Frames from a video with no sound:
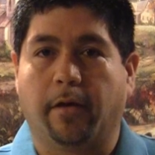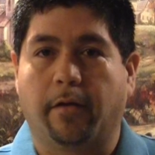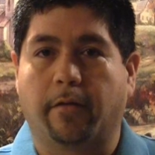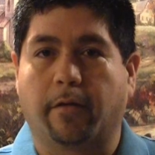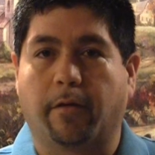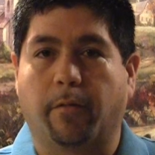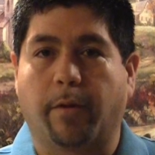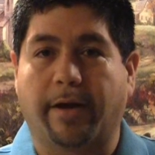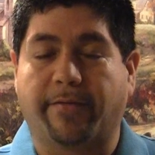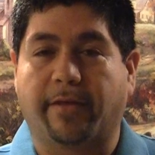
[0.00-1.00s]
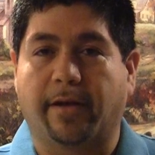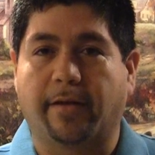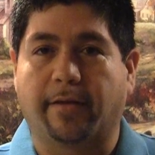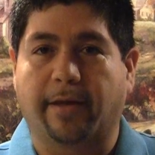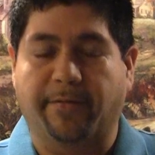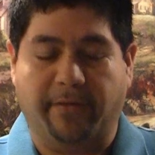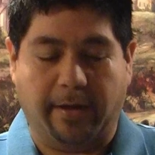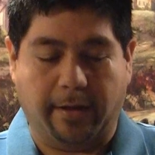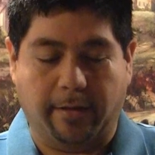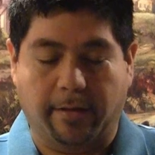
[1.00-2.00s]
So what I've done is I've
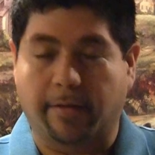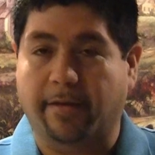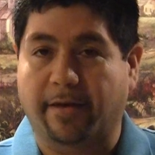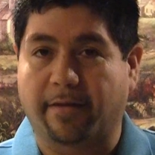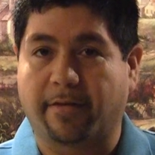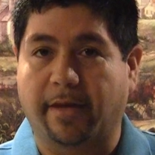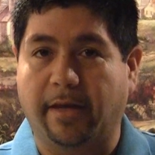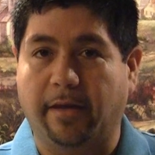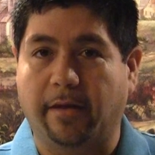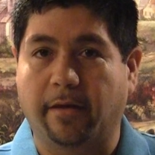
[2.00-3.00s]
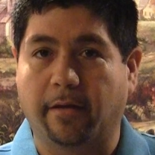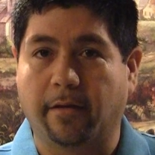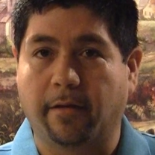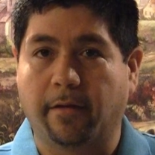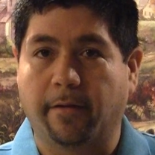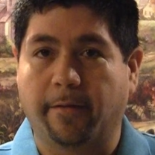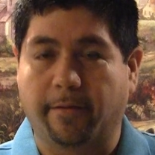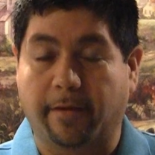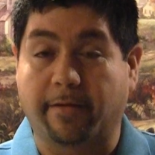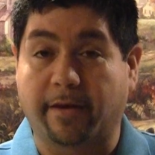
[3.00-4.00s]
taken the 6D
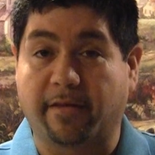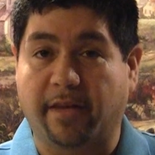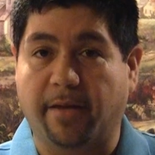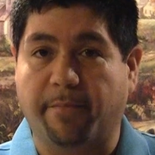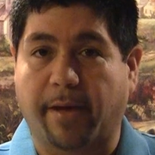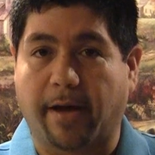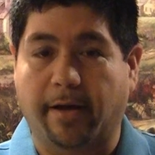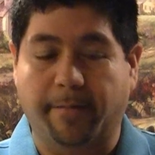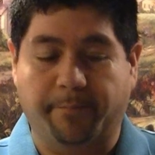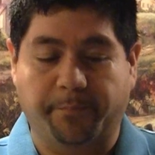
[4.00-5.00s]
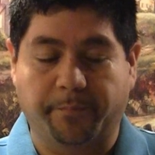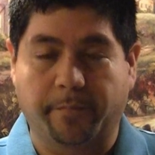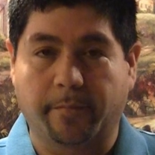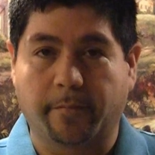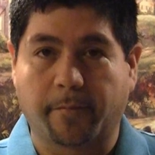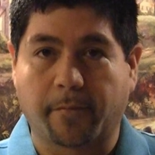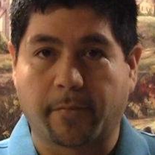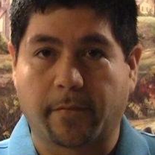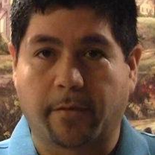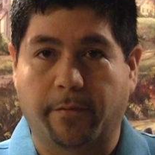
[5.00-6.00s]
body,
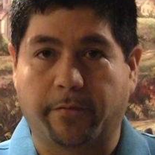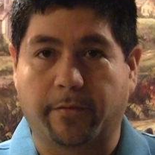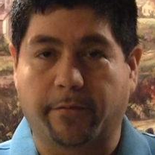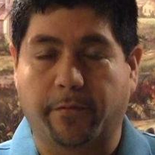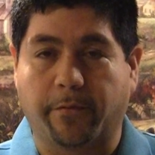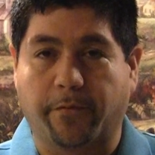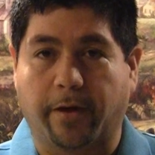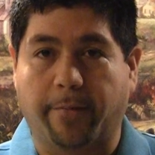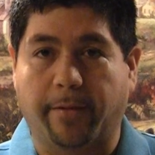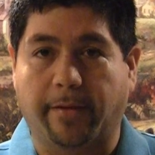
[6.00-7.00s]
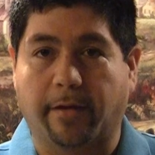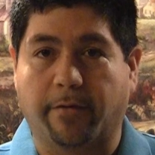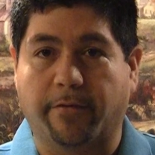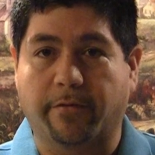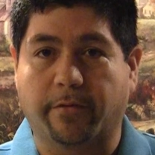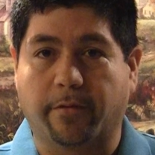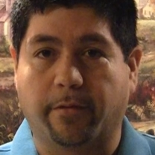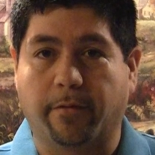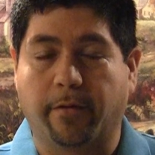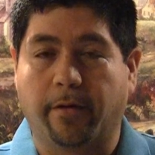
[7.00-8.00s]
which is a full frame, and I've
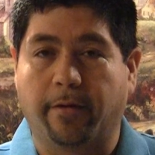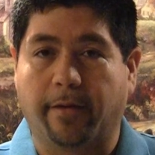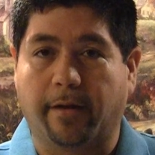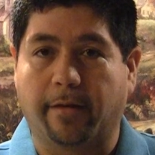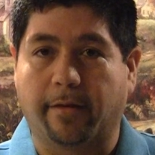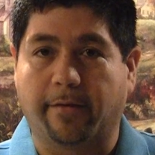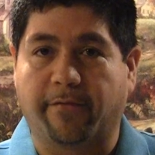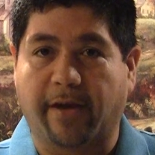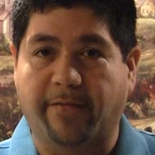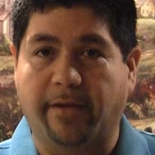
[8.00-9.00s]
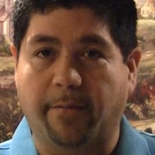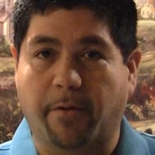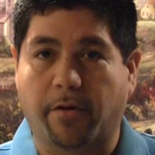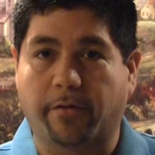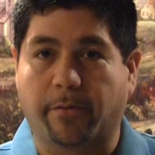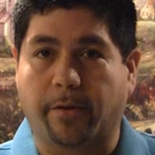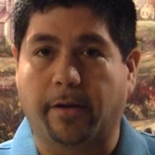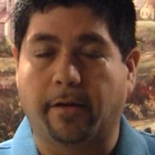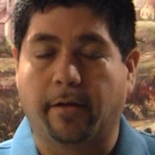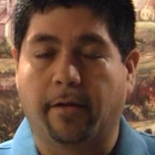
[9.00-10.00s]
also done the 5D Mark
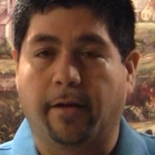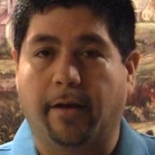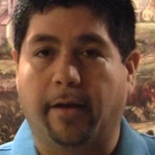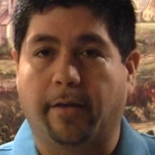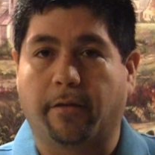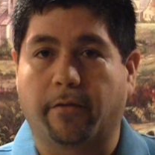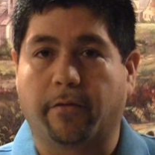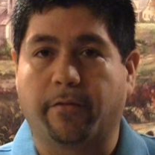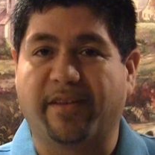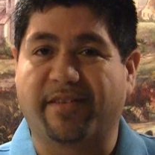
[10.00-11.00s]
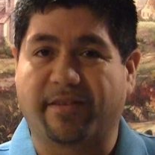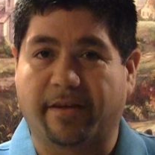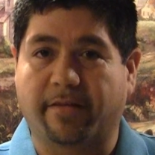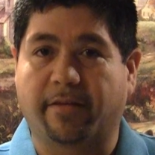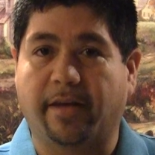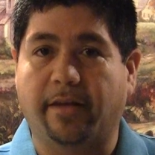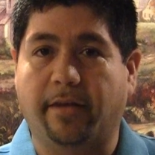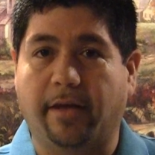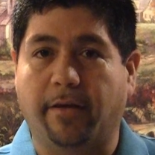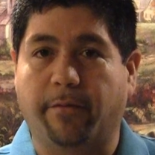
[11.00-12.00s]
III and also the
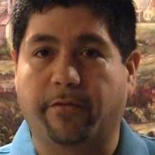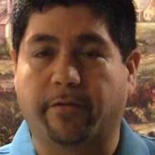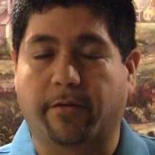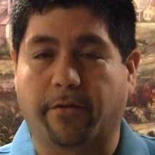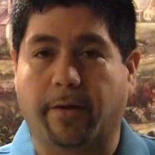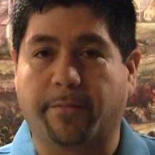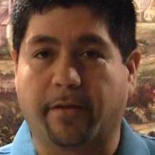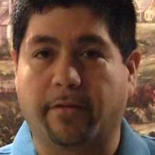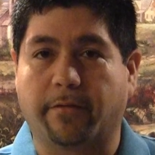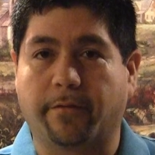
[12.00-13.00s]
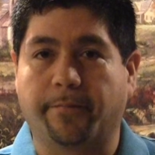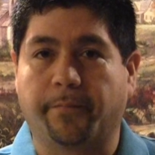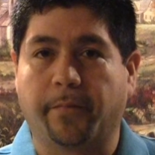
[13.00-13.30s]
6DD, which is the crop sensor.